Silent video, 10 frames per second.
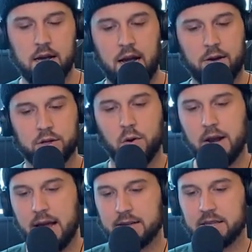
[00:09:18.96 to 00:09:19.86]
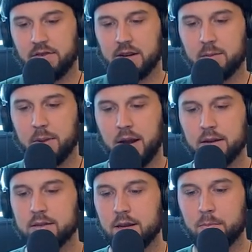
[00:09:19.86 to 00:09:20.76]
I was going to ask if I could pay
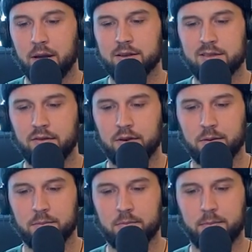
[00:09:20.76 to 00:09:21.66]
to see pics of your